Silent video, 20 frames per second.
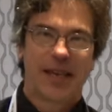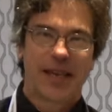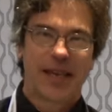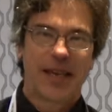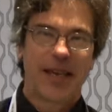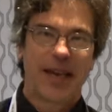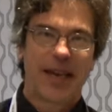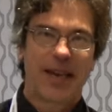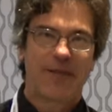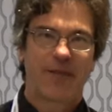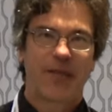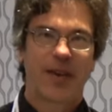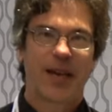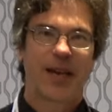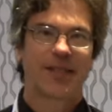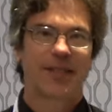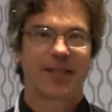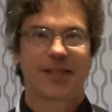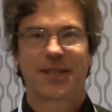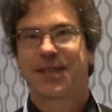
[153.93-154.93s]
eGaN
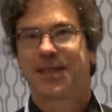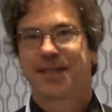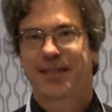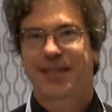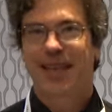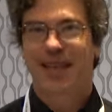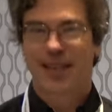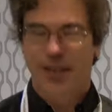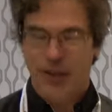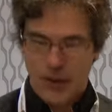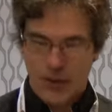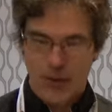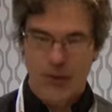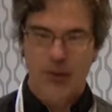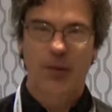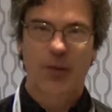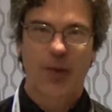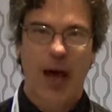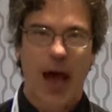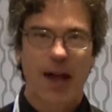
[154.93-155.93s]
FETs can do
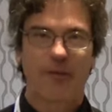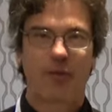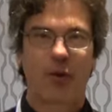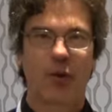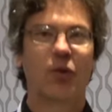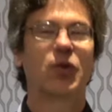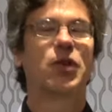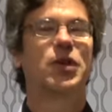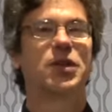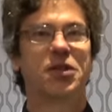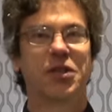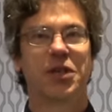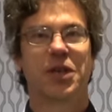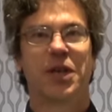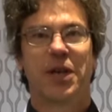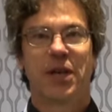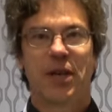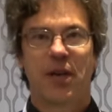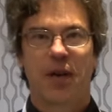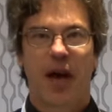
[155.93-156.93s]
high voltage,
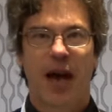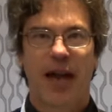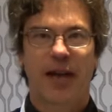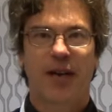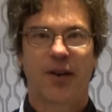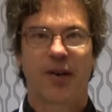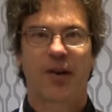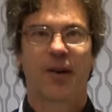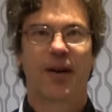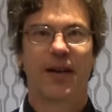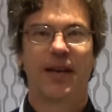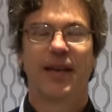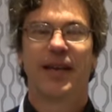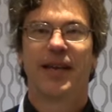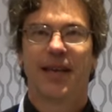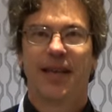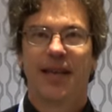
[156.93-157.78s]
high current,